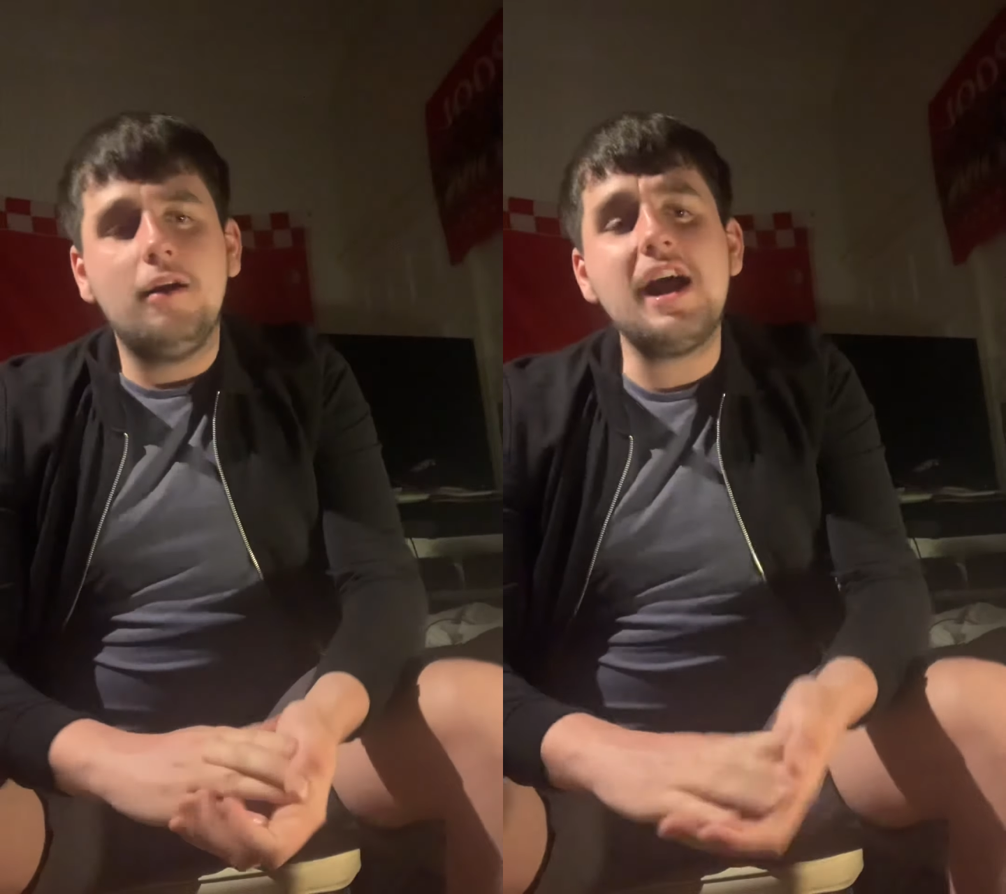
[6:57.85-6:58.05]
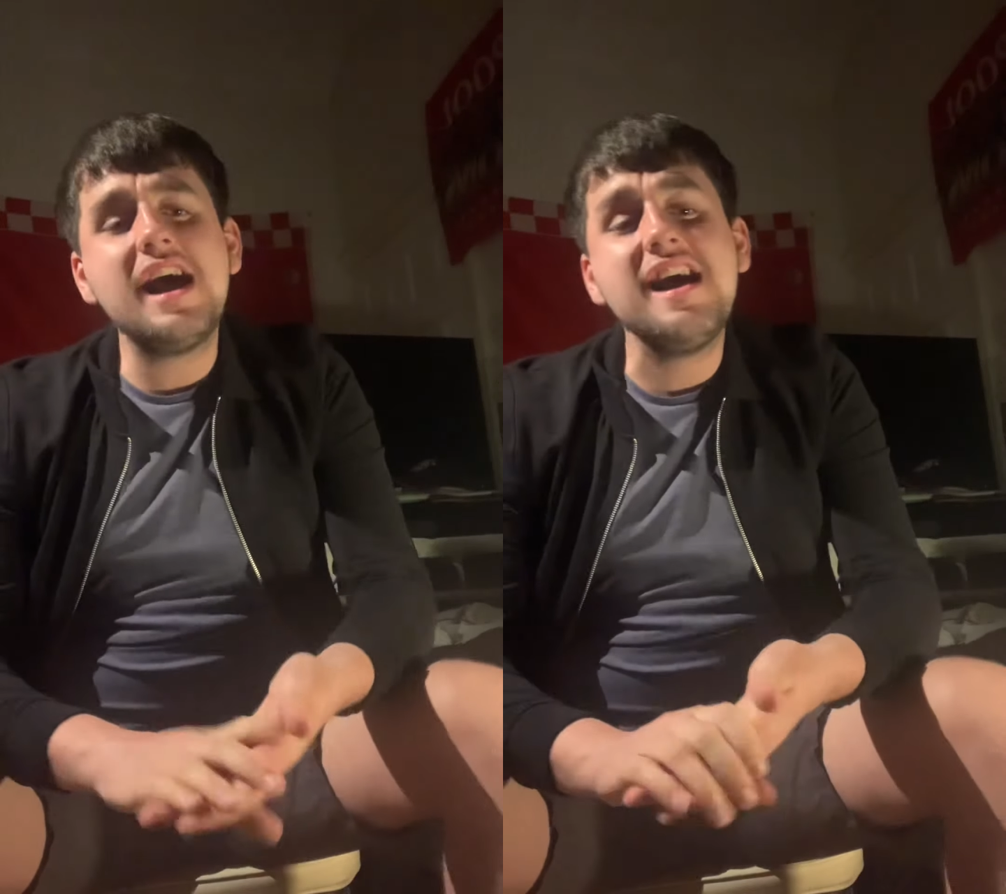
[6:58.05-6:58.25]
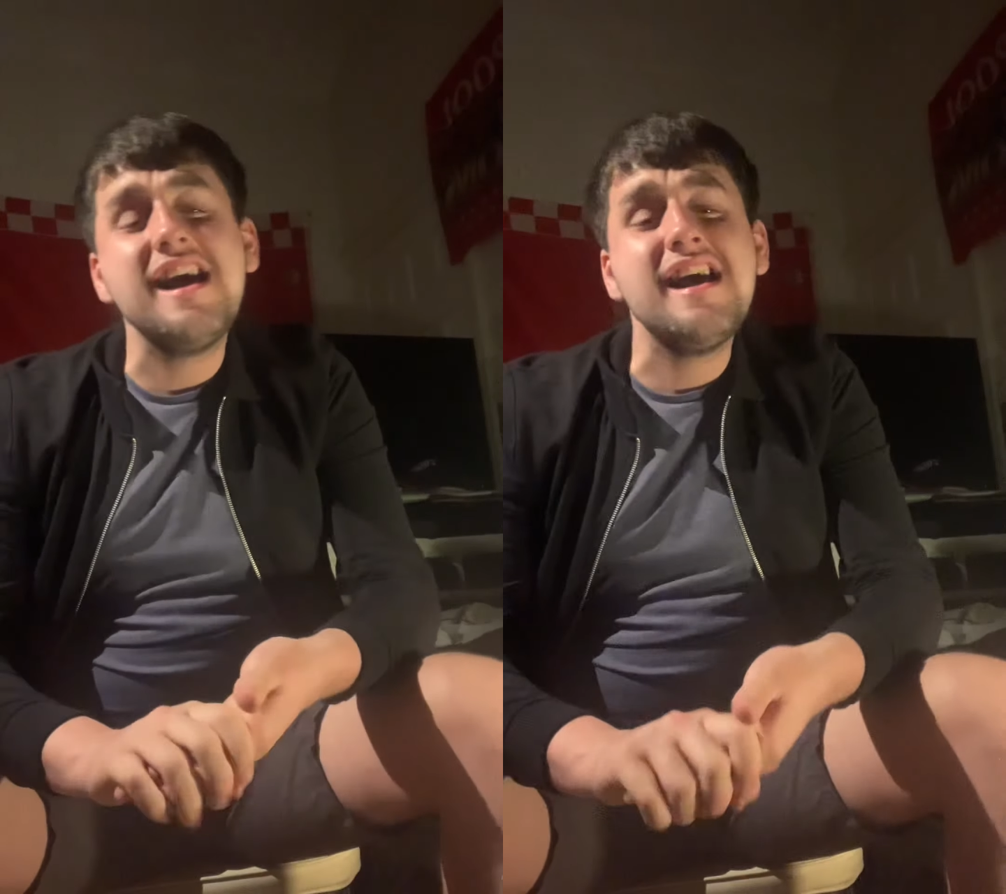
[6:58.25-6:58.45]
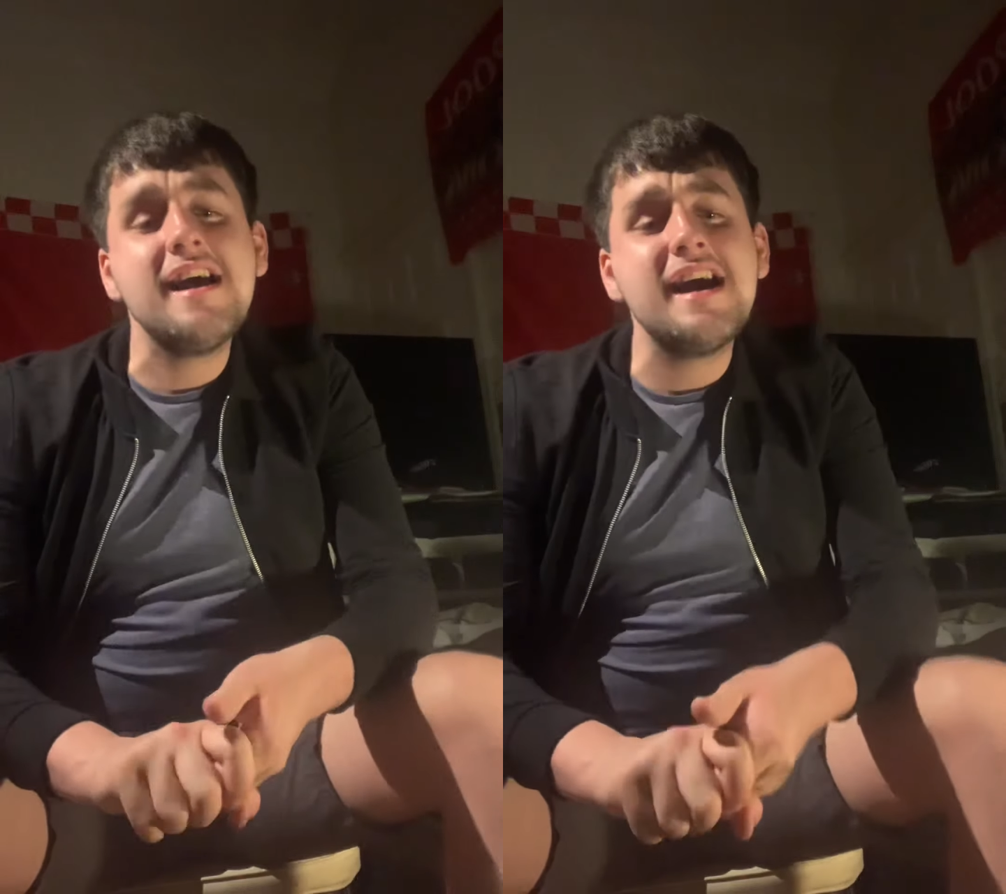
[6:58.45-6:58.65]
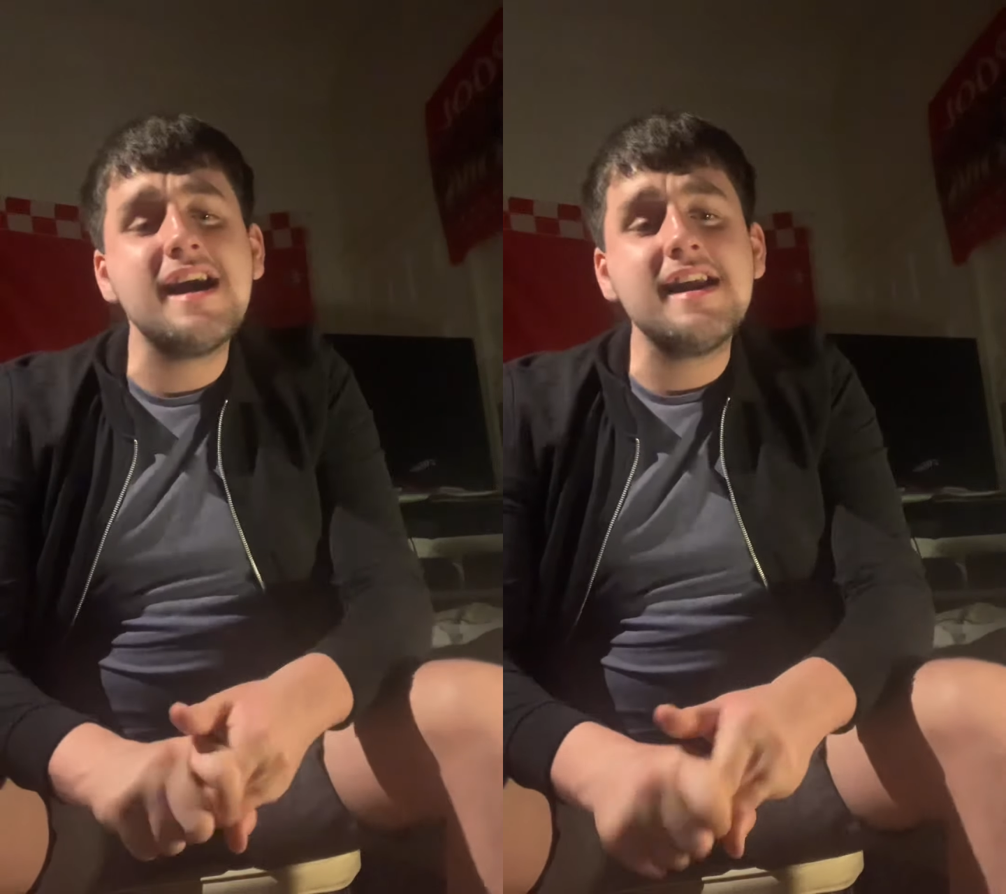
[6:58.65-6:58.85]
La,
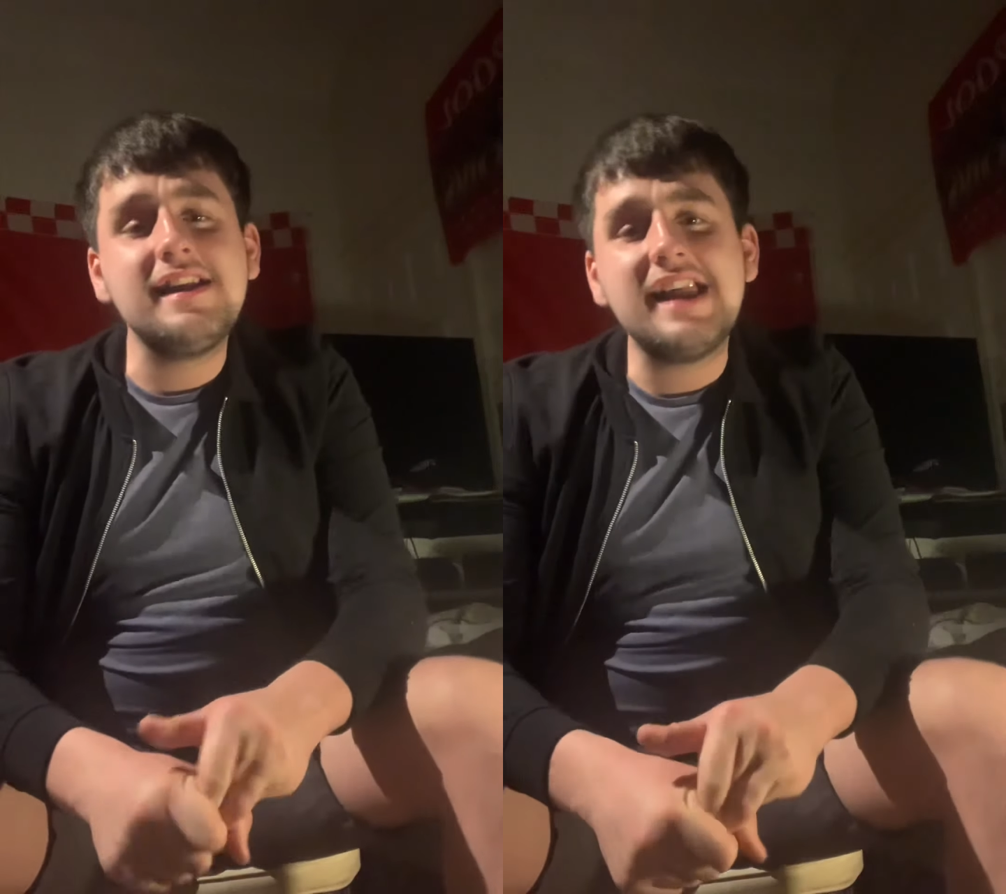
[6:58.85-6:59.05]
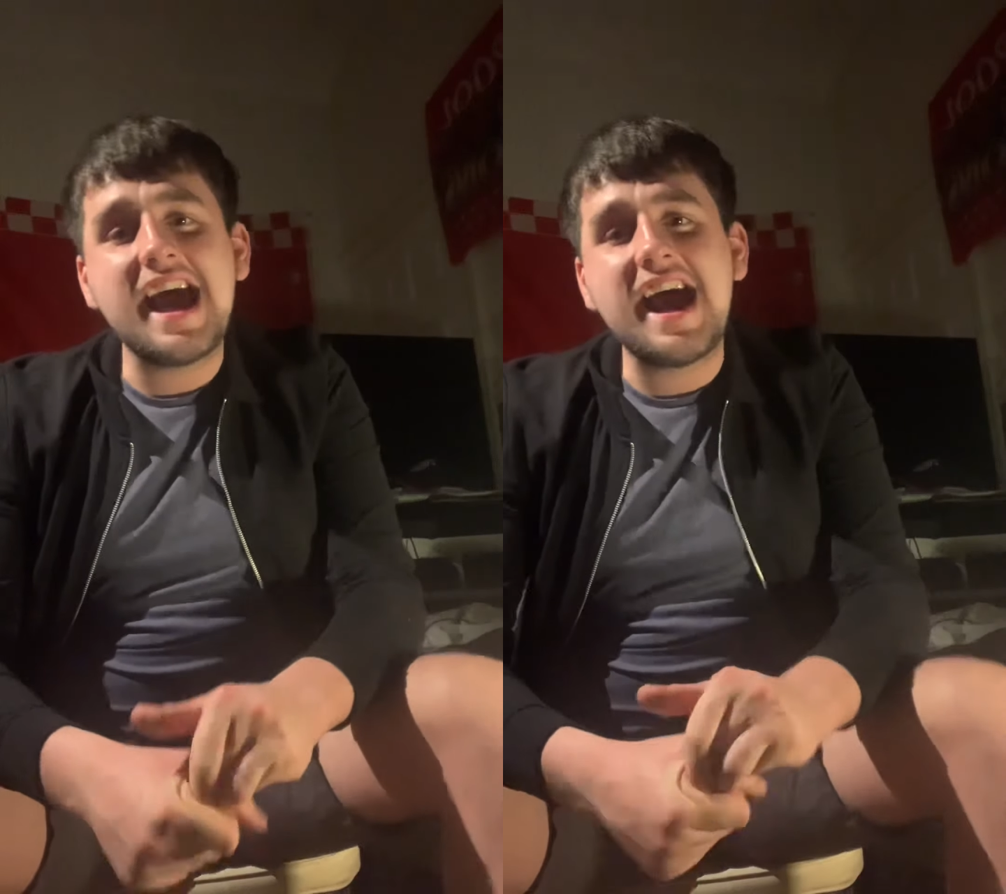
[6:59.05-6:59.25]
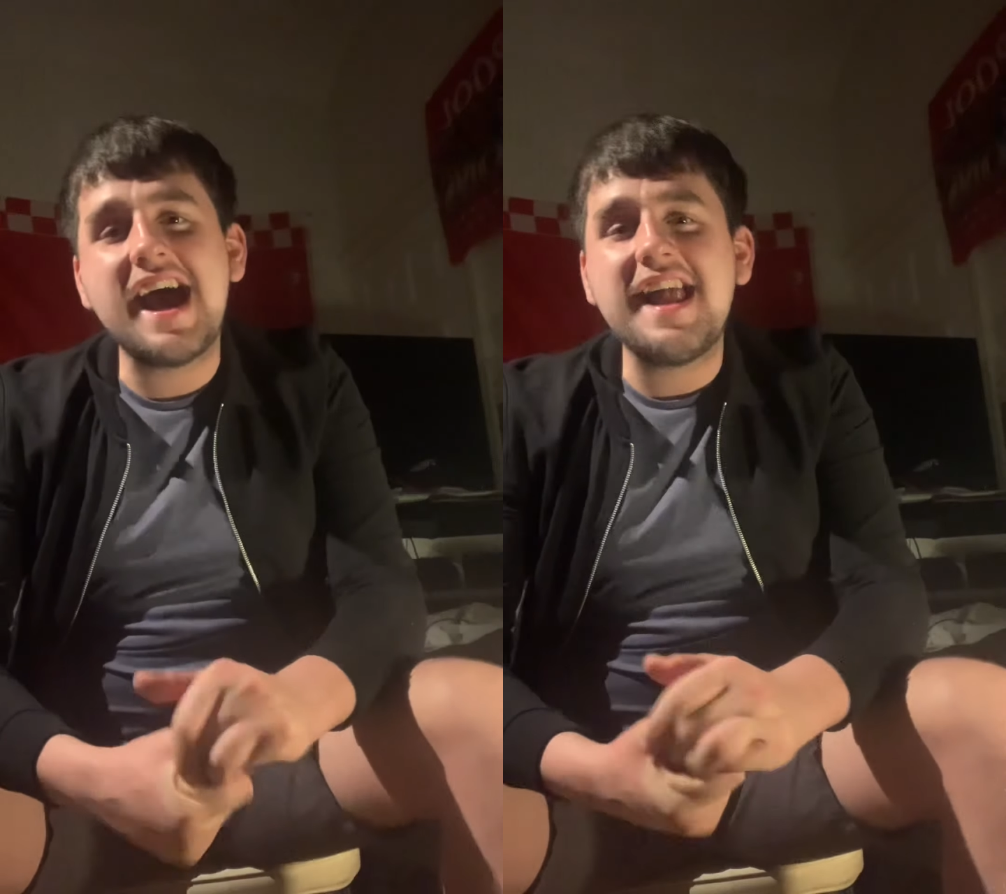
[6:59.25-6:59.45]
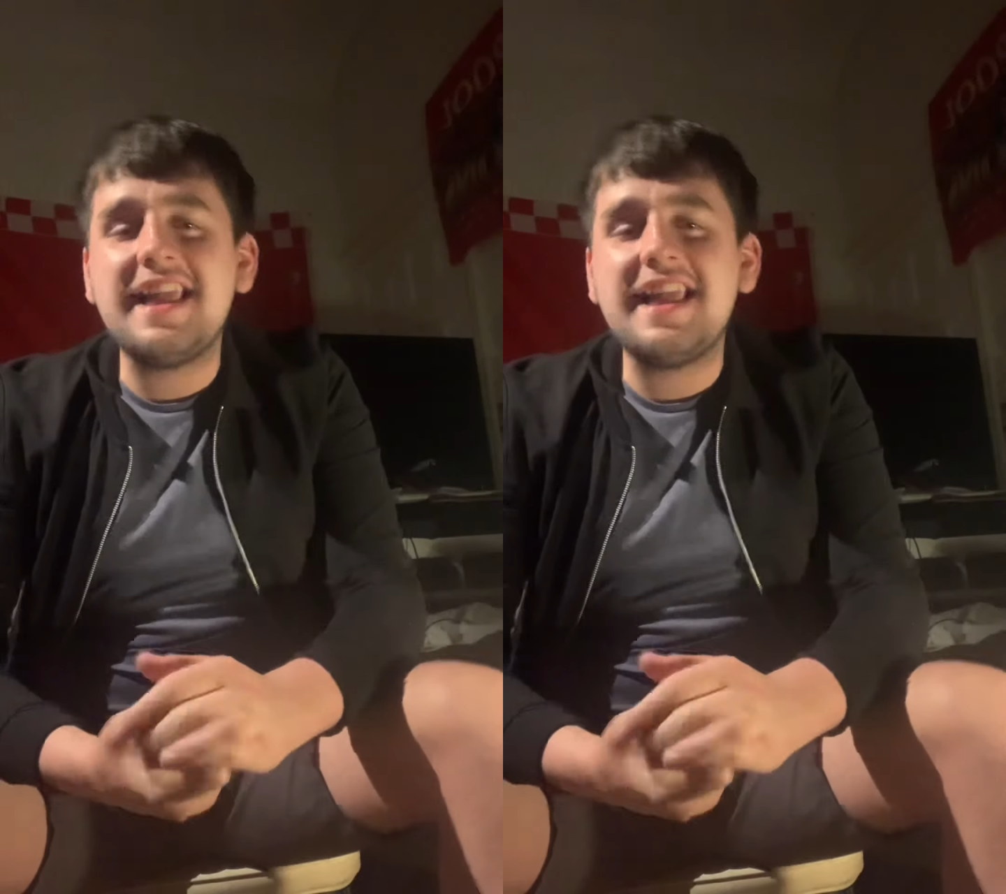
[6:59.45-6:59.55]
la,